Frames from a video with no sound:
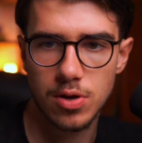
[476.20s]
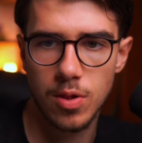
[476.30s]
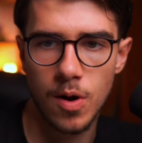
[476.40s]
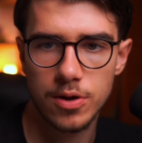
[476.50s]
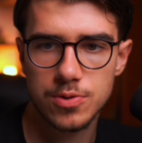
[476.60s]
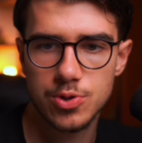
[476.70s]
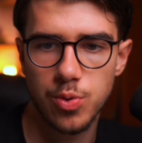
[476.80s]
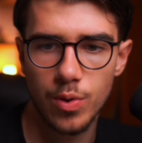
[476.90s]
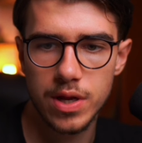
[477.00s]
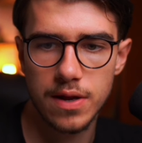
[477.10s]
Claude
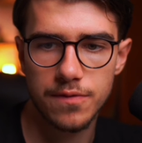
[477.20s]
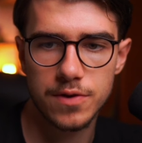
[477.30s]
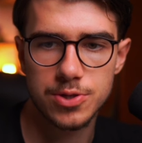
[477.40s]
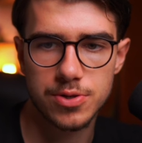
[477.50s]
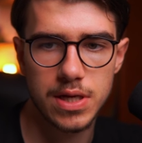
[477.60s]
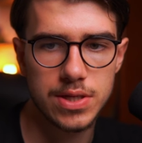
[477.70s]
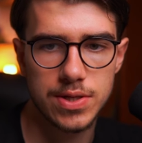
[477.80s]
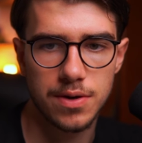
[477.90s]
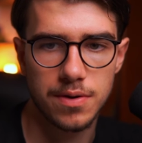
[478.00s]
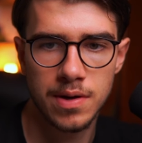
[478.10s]
20 different trades
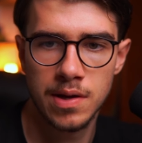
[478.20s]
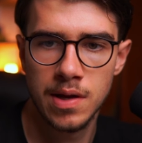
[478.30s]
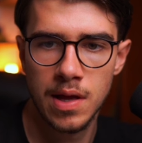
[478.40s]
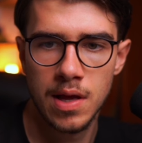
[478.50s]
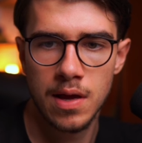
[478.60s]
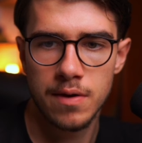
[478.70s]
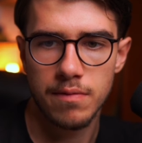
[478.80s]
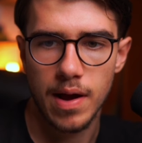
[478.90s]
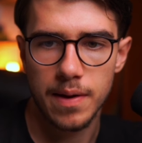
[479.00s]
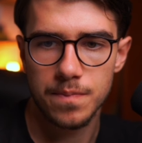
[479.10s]
here,
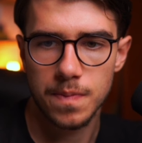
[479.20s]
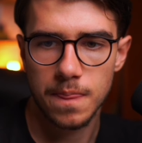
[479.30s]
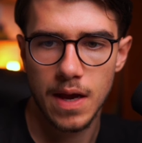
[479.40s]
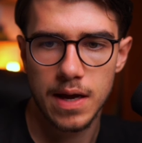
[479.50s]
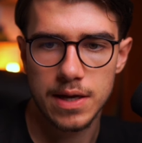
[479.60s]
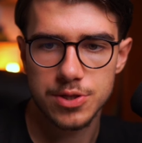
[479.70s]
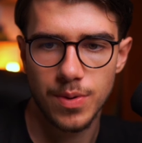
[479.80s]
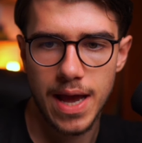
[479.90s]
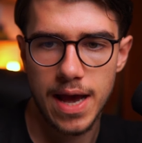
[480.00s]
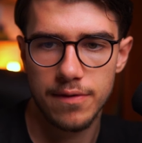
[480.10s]
right? So
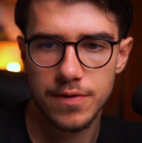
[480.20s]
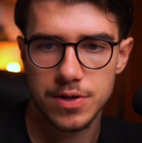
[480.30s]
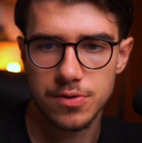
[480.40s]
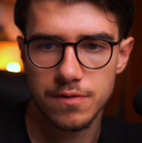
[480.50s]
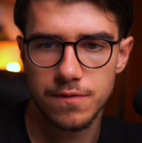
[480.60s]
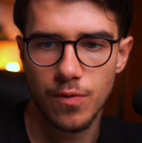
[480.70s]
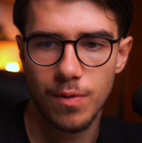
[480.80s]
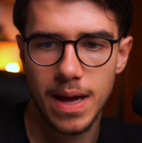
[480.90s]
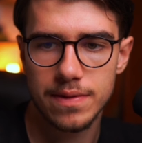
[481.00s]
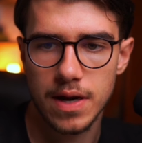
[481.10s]
I have a certain
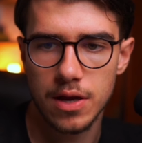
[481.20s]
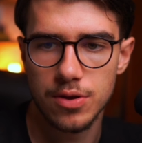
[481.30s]
format that I